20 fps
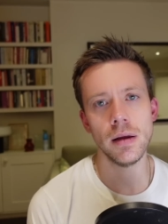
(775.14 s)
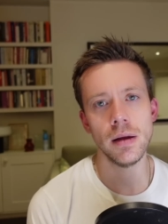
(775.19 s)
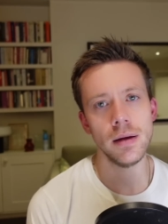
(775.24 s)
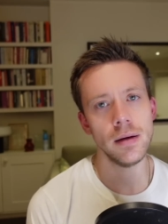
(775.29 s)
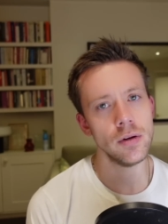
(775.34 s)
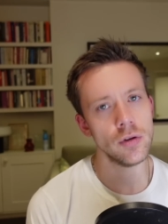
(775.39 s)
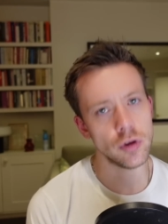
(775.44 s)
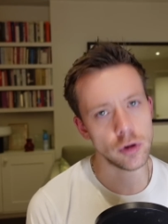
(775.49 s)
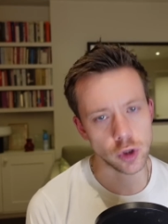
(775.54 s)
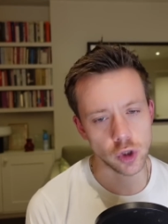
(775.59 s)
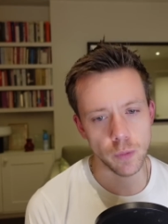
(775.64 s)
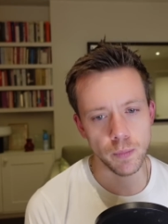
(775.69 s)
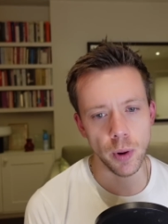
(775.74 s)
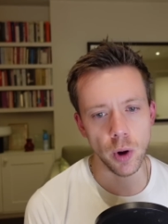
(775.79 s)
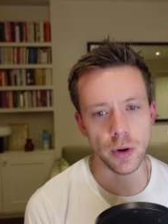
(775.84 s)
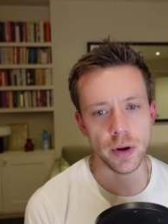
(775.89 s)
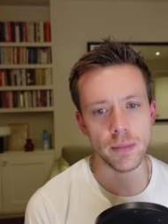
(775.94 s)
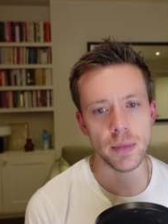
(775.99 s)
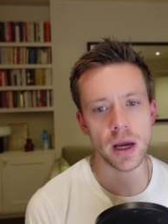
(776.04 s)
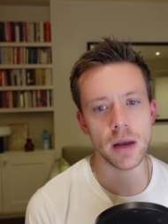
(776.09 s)
crucial
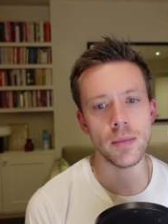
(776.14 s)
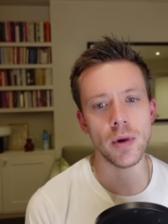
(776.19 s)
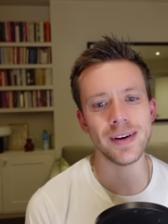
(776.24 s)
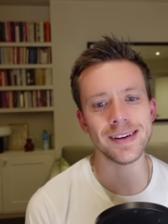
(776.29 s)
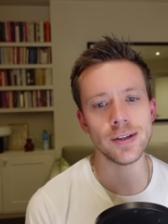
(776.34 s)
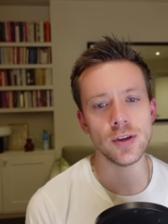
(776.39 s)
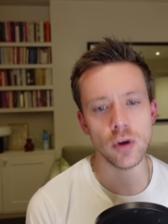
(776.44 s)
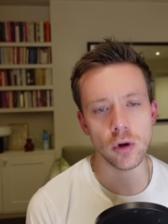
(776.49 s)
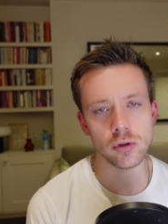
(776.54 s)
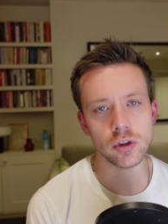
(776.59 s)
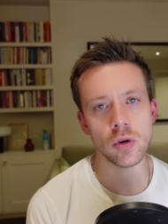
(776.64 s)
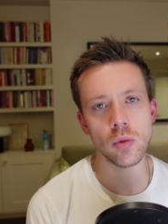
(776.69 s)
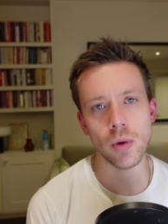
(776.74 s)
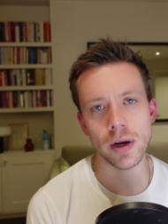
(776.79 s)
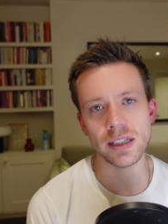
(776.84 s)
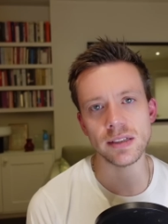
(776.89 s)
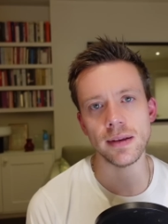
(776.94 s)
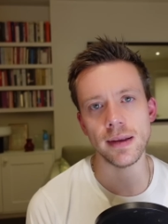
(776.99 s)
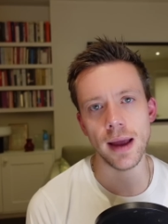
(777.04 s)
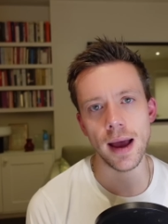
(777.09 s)
point, Myanmar is not a
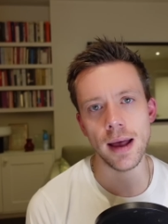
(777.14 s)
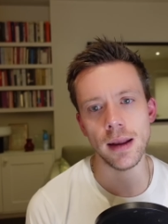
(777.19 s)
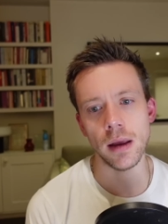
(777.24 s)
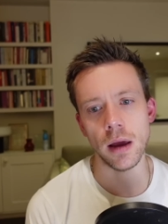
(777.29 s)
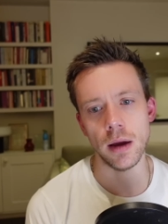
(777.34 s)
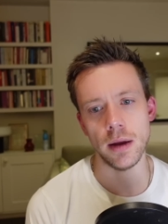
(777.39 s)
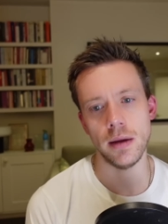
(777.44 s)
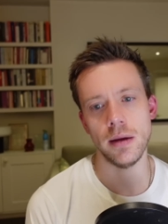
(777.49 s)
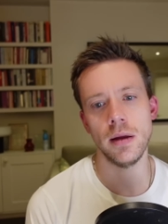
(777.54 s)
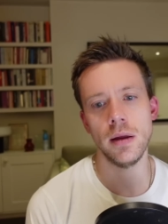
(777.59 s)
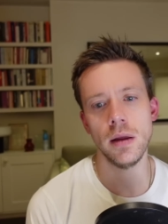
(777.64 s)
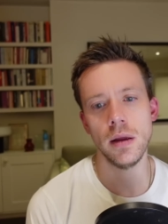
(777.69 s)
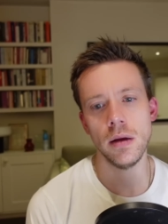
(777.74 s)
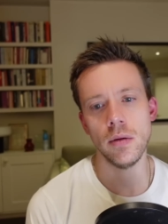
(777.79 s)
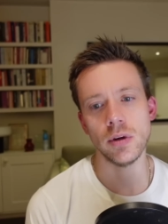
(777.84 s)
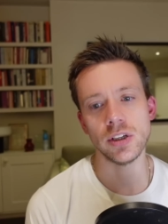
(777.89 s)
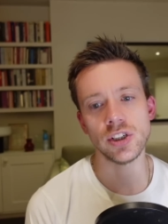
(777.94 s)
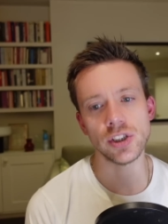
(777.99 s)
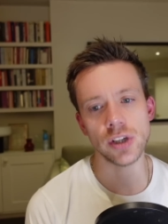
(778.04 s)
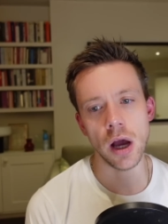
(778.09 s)
Western ally,
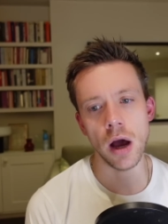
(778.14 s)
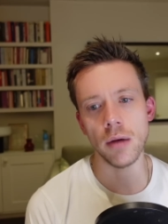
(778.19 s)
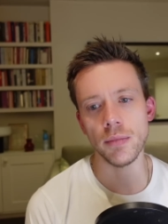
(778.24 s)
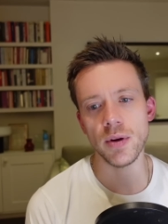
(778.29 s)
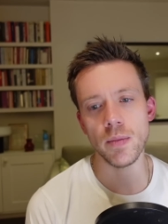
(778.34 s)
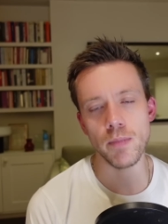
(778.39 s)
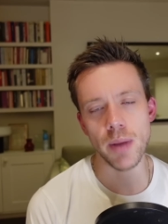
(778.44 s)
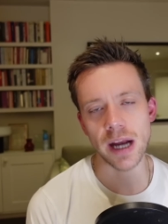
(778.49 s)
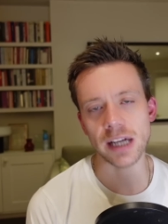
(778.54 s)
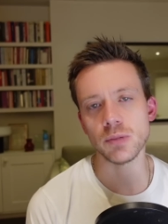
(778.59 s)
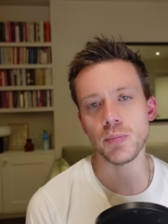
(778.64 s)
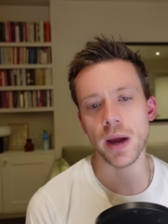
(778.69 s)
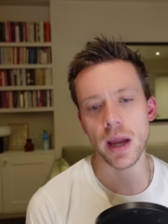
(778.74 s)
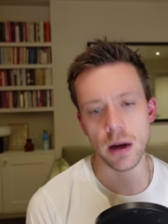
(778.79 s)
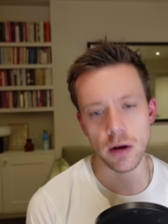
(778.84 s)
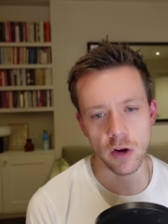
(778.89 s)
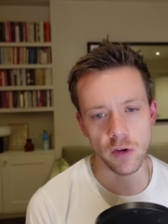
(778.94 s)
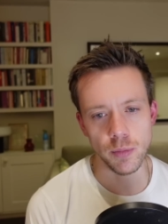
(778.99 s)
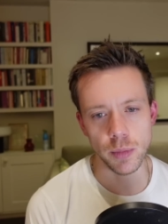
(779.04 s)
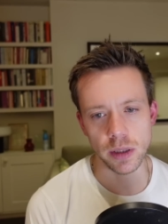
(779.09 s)
which is armed and backed by our
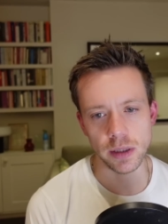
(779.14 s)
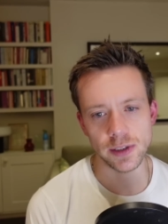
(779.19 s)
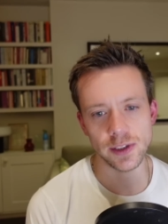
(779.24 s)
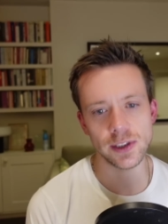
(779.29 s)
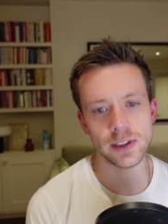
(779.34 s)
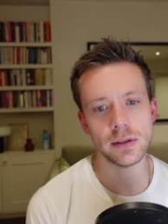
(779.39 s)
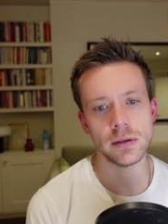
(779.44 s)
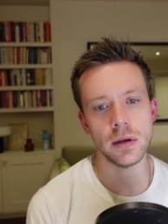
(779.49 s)
governments.